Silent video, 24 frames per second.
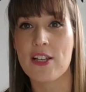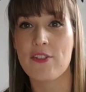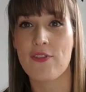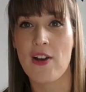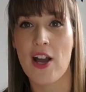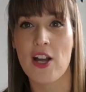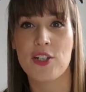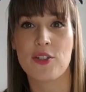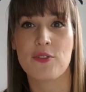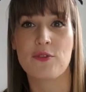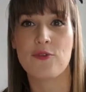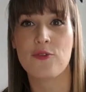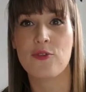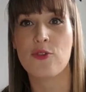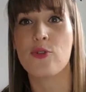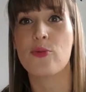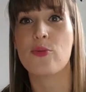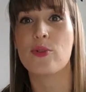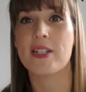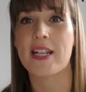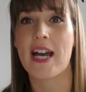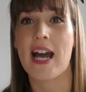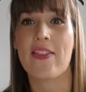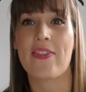fashion
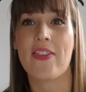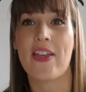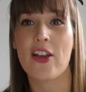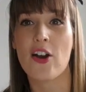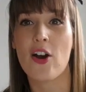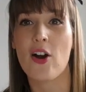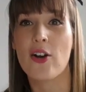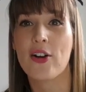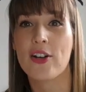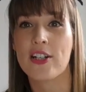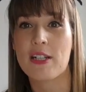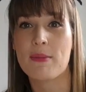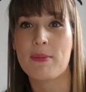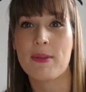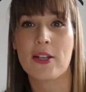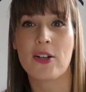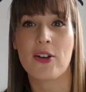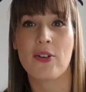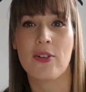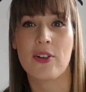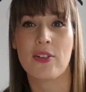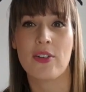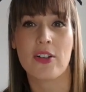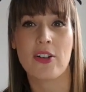forward, and they are going to be
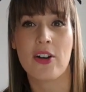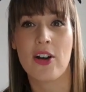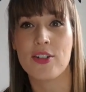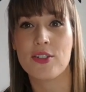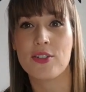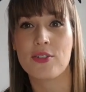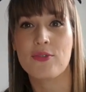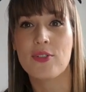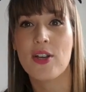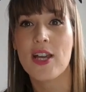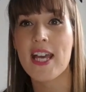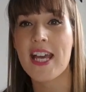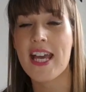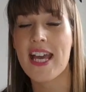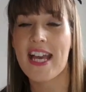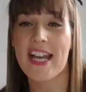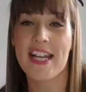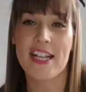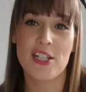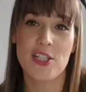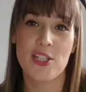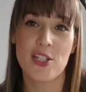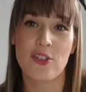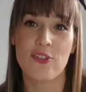kind of
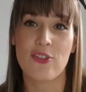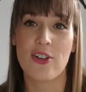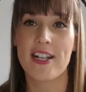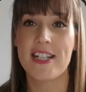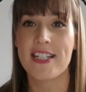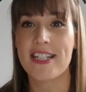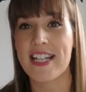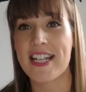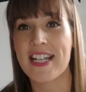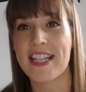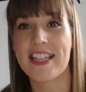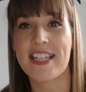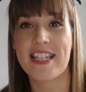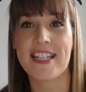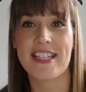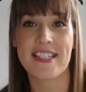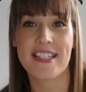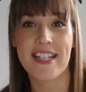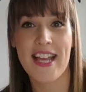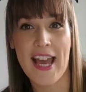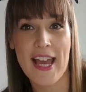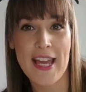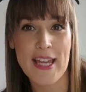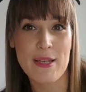integrating these
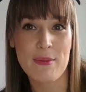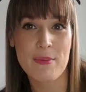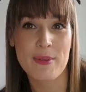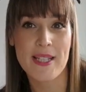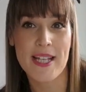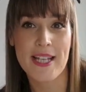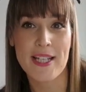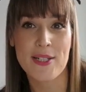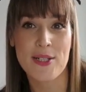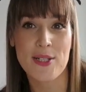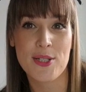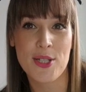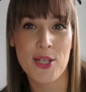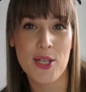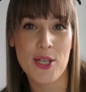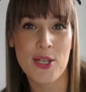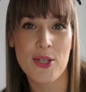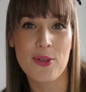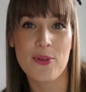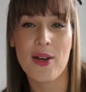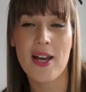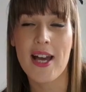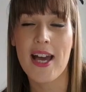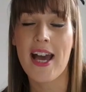capes
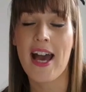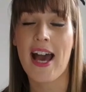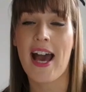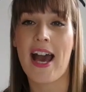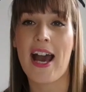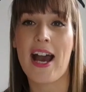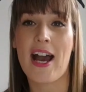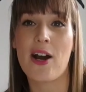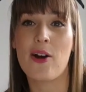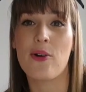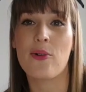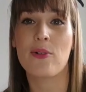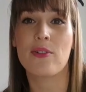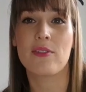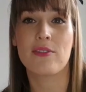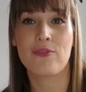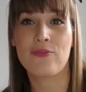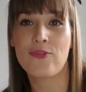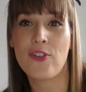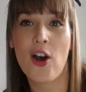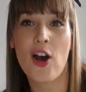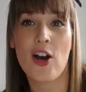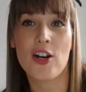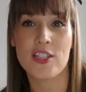into our
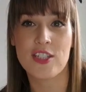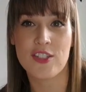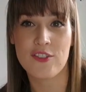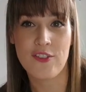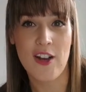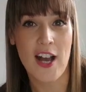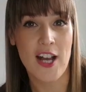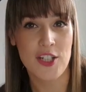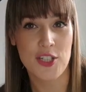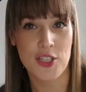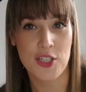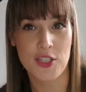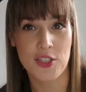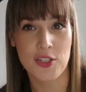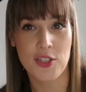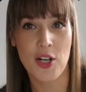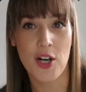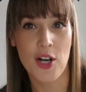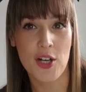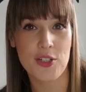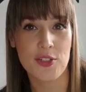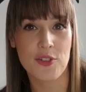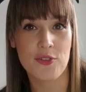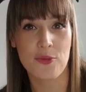fast fashion
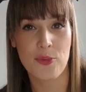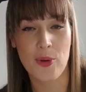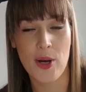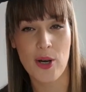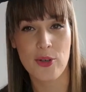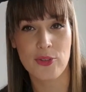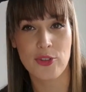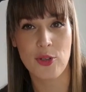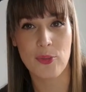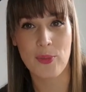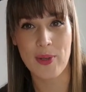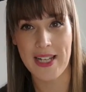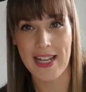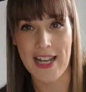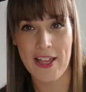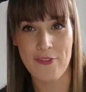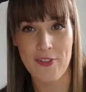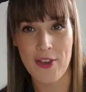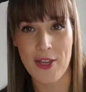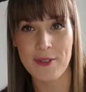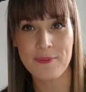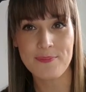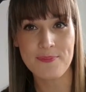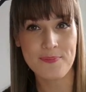kind of world that we live
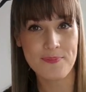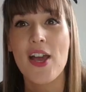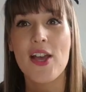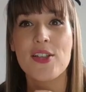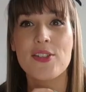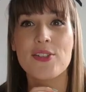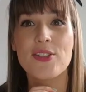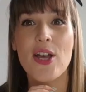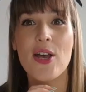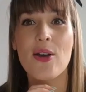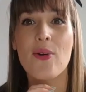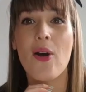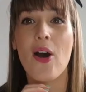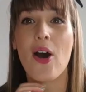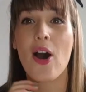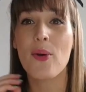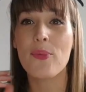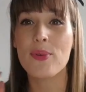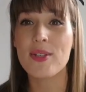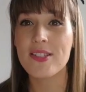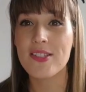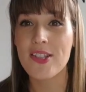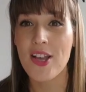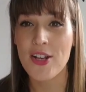in. So I
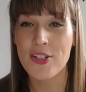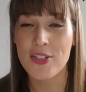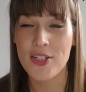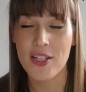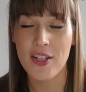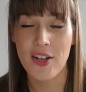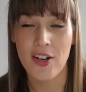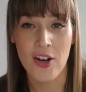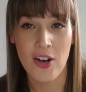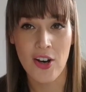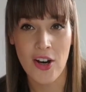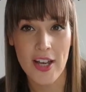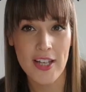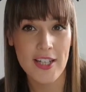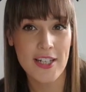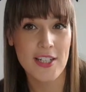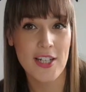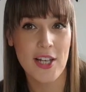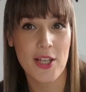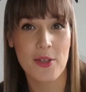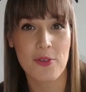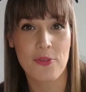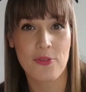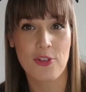was searching high and
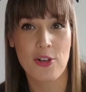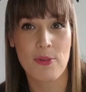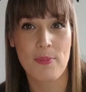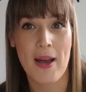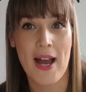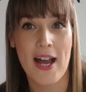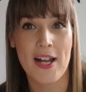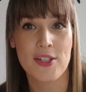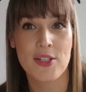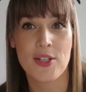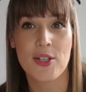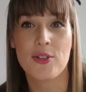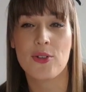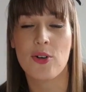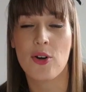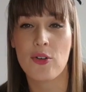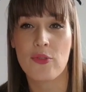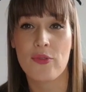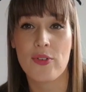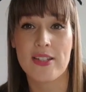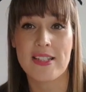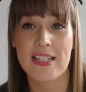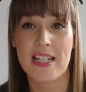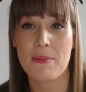low for a pattern,
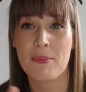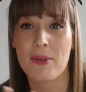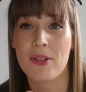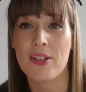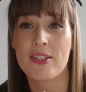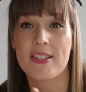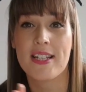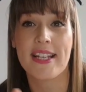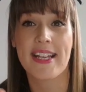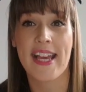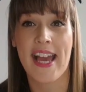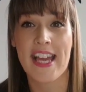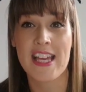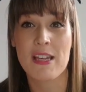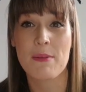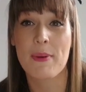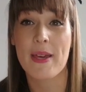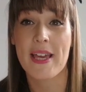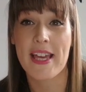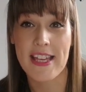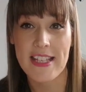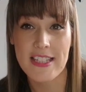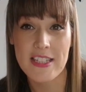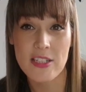obviously, because a cape
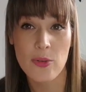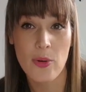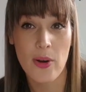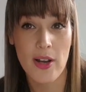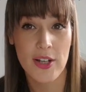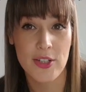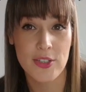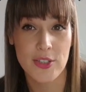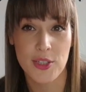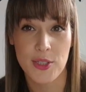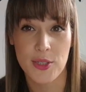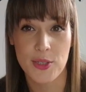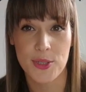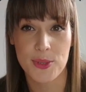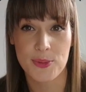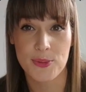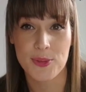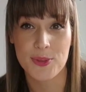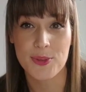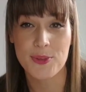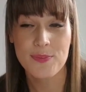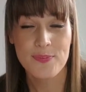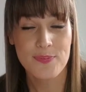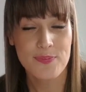is quite
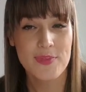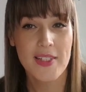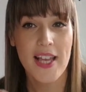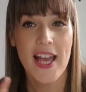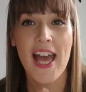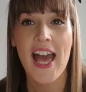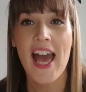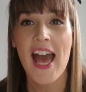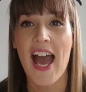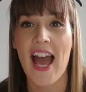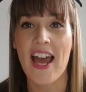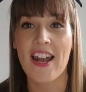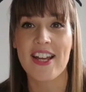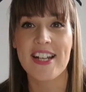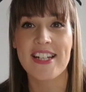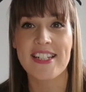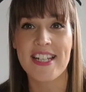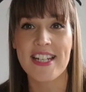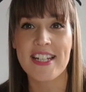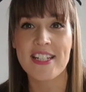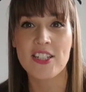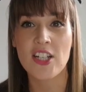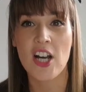unusual. And I did